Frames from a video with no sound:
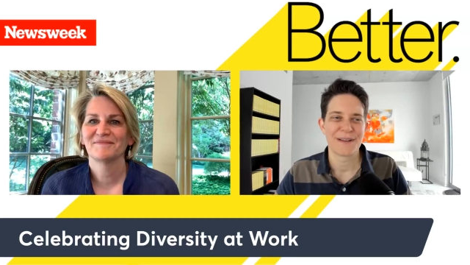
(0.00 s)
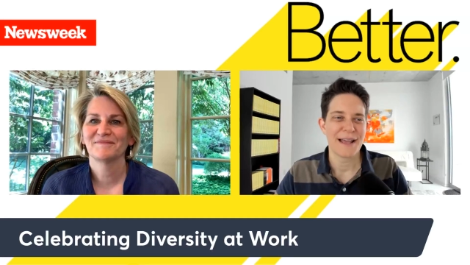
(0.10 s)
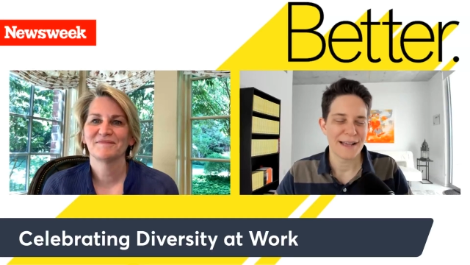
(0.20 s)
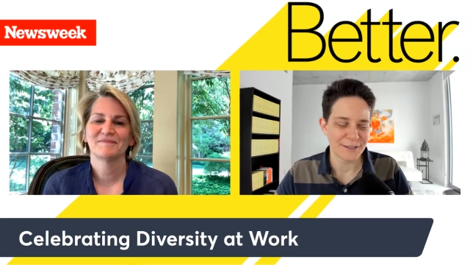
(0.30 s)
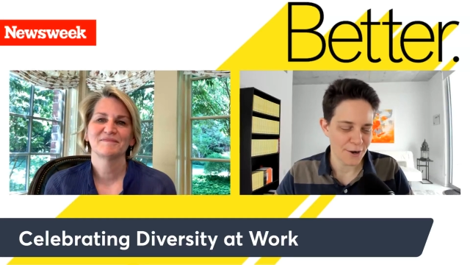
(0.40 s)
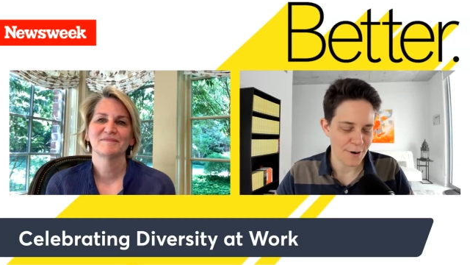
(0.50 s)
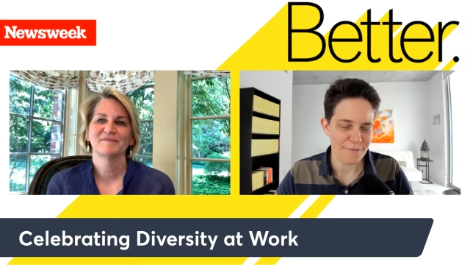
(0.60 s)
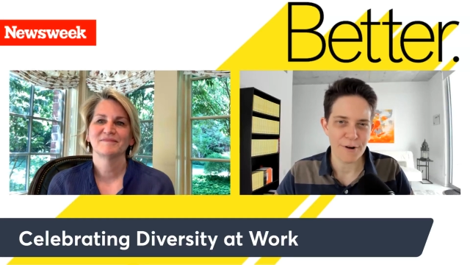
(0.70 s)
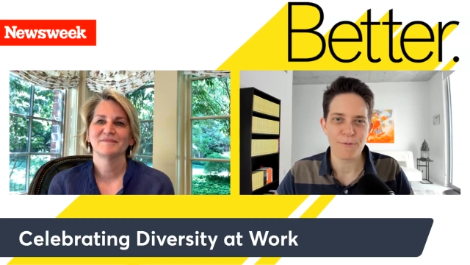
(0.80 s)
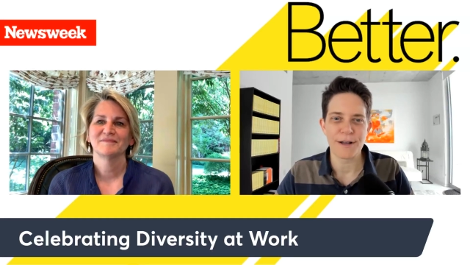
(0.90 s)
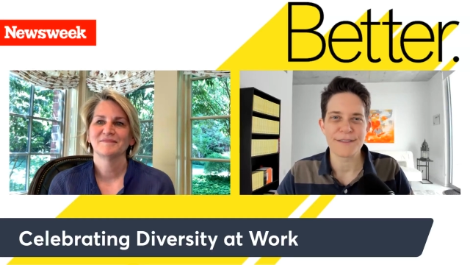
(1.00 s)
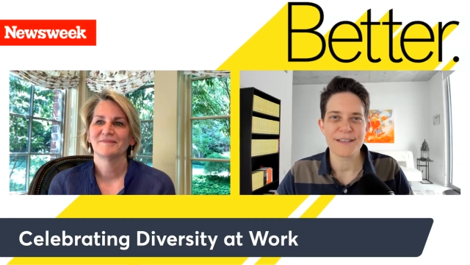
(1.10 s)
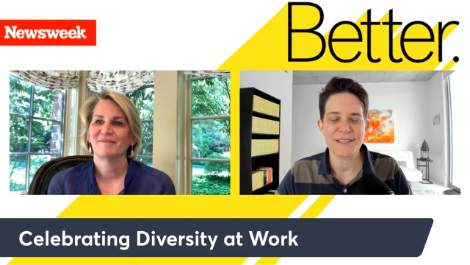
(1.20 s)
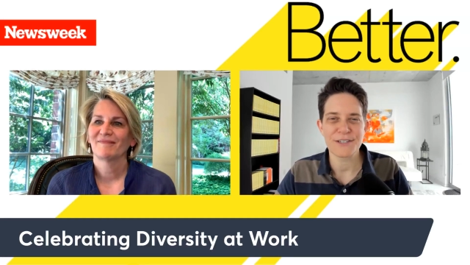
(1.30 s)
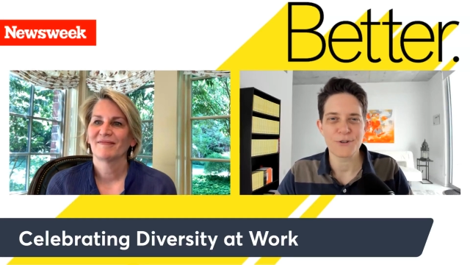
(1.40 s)
Speaker 1: Hello, everyone.
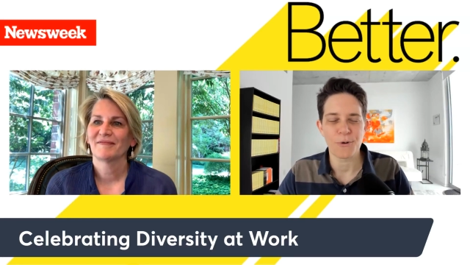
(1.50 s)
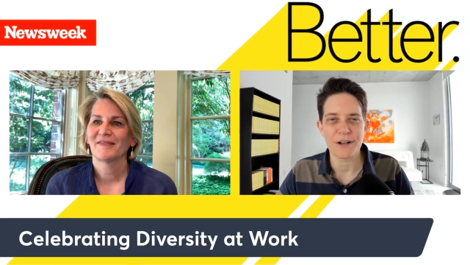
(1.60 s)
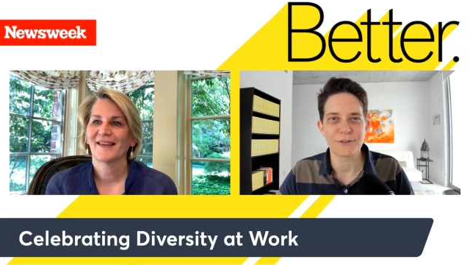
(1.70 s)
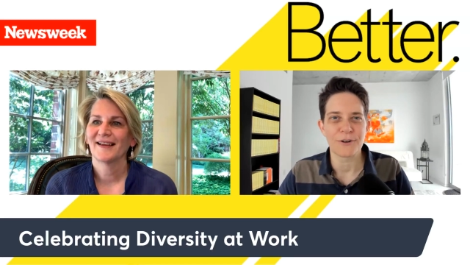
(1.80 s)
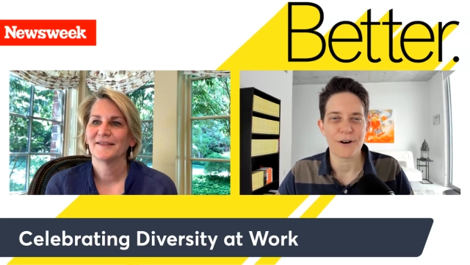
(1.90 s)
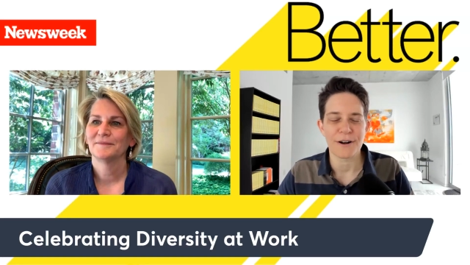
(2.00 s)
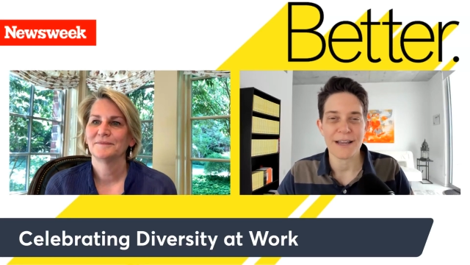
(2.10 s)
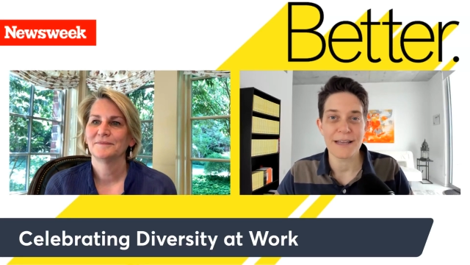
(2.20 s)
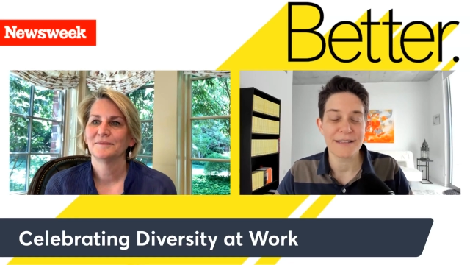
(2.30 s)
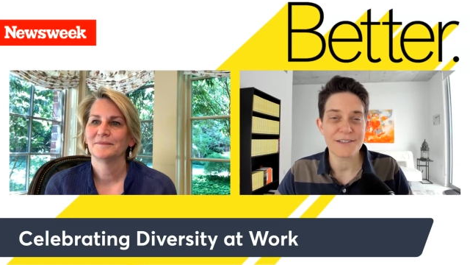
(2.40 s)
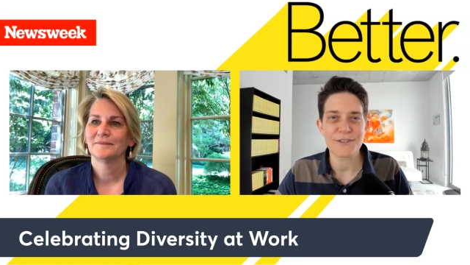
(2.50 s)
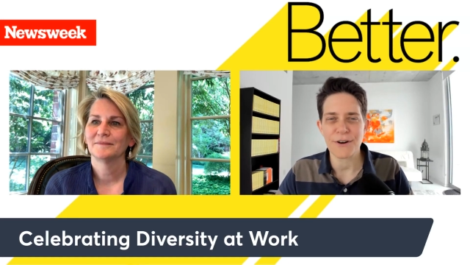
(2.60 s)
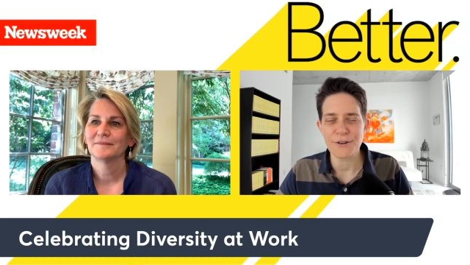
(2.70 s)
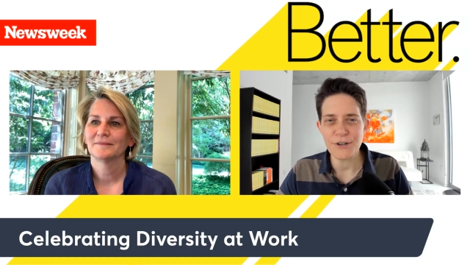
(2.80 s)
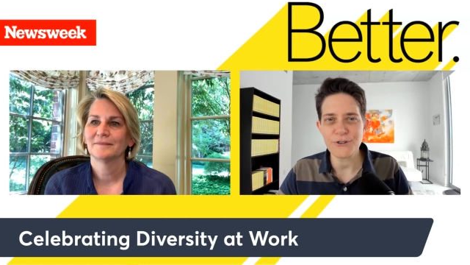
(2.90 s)
This is Dorie Clark, and this is
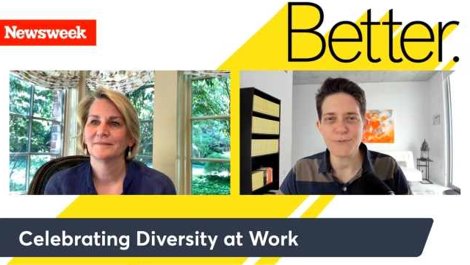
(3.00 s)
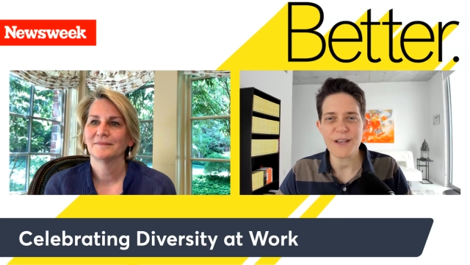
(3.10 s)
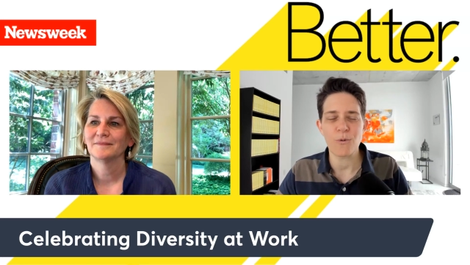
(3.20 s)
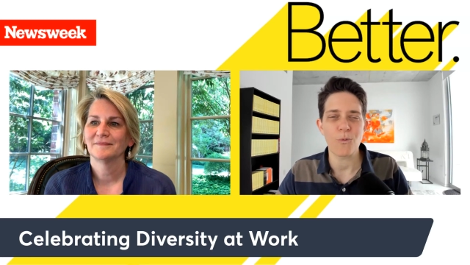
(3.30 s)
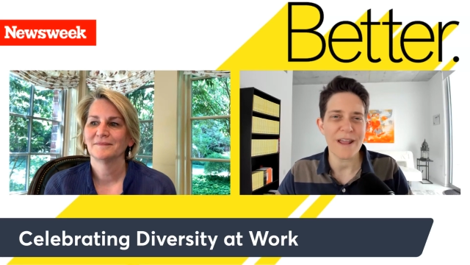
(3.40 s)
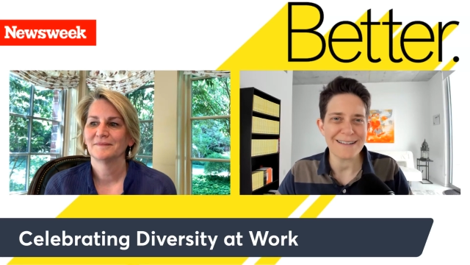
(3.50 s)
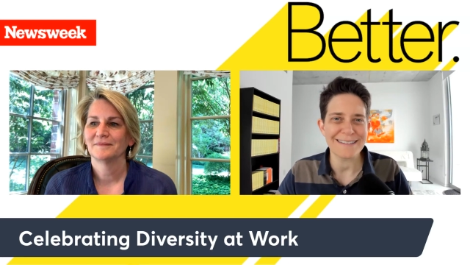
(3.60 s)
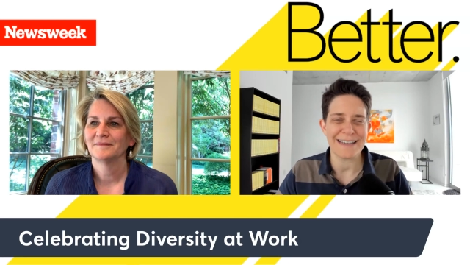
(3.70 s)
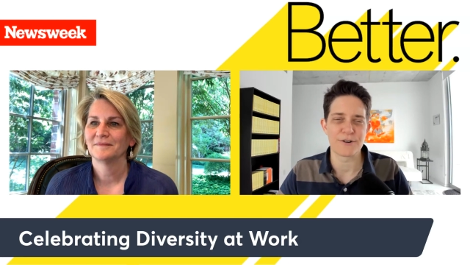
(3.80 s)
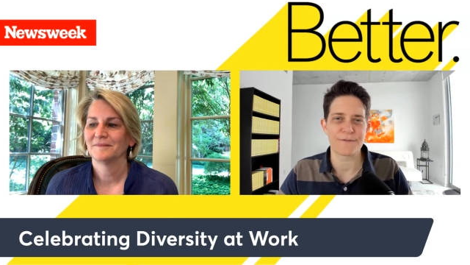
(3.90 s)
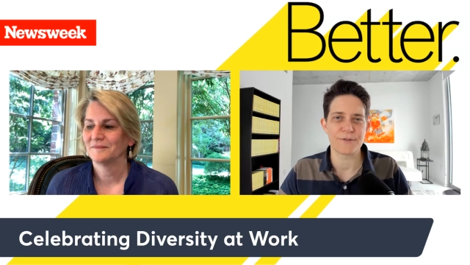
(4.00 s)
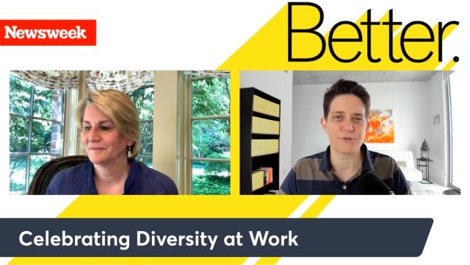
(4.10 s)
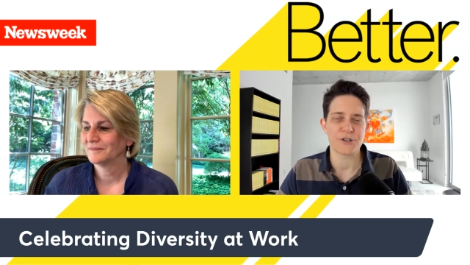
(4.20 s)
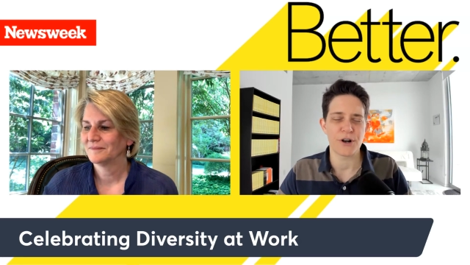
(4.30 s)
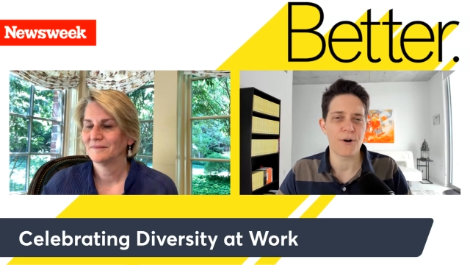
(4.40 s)
our Newsweek weekly
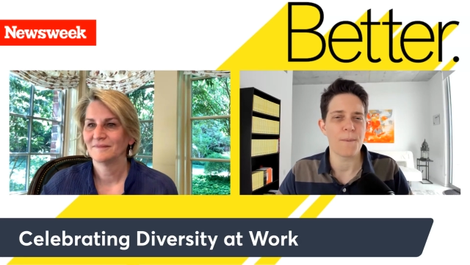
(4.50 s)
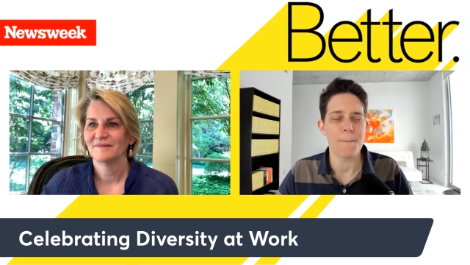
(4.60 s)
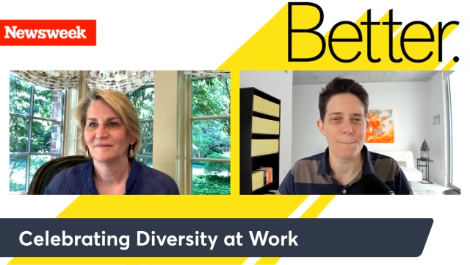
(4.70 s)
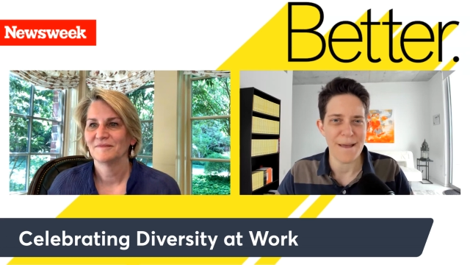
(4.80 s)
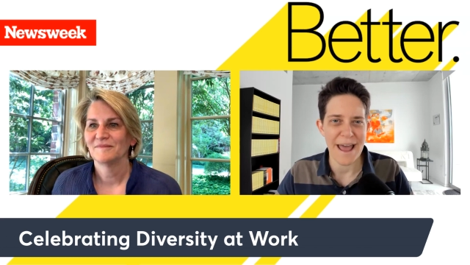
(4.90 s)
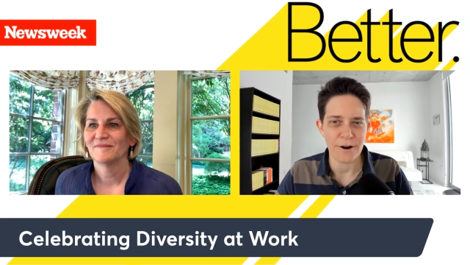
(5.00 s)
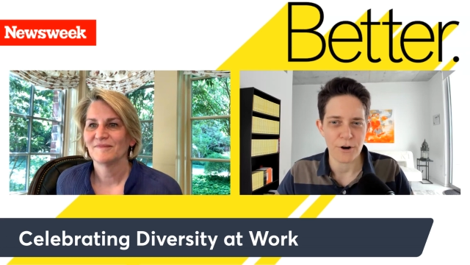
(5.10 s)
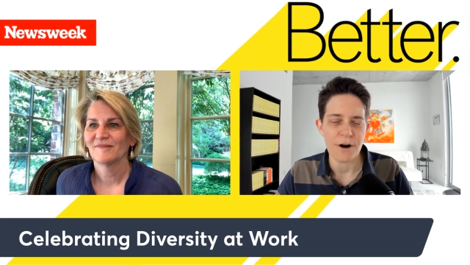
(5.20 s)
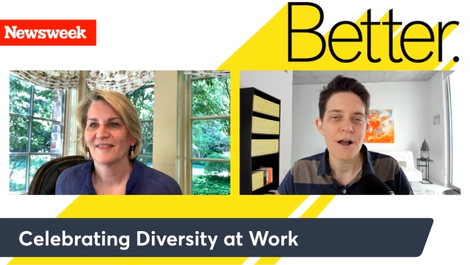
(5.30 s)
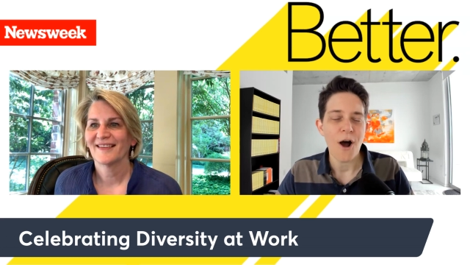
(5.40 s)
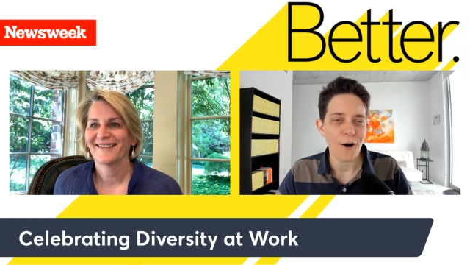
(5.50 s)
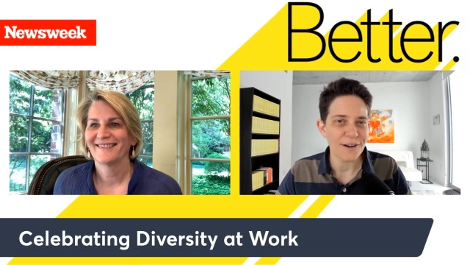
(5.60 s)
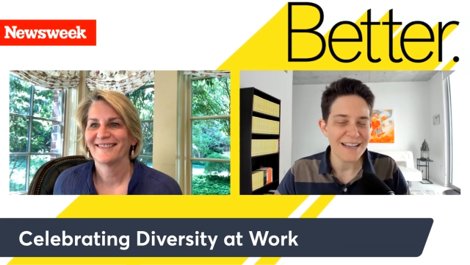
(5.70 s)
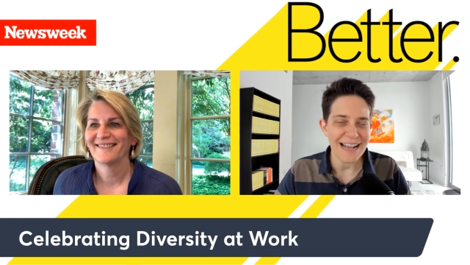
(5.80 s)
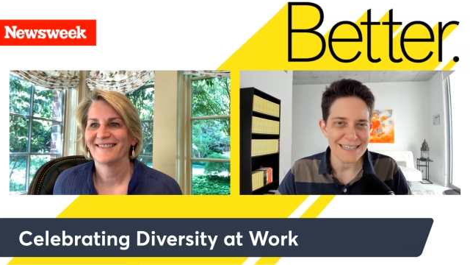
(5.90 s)
interview show, Better.
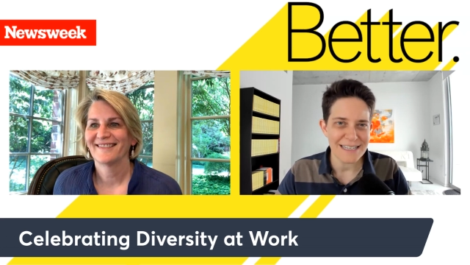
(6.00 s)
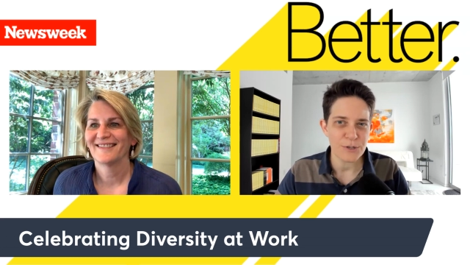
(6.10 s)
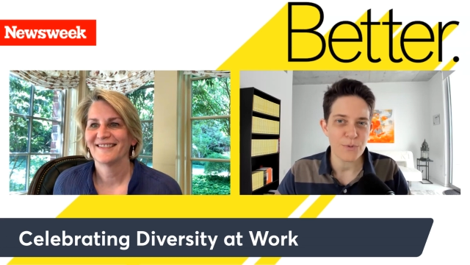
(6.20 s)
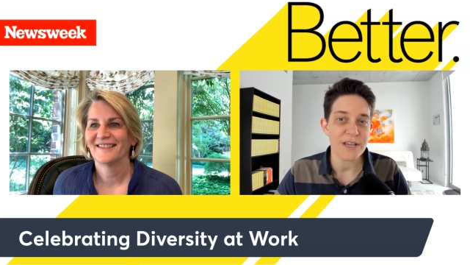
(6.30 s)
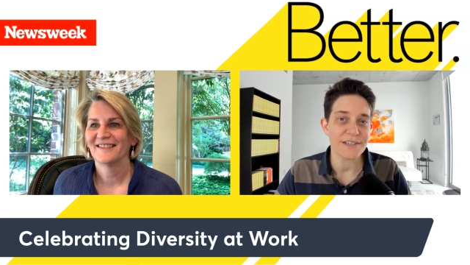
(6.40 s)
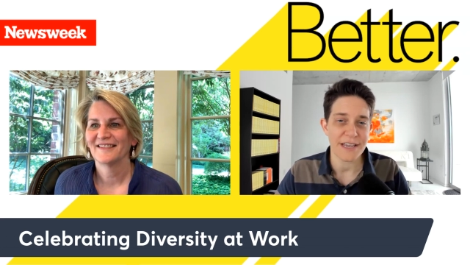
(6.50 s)
Our guest this week is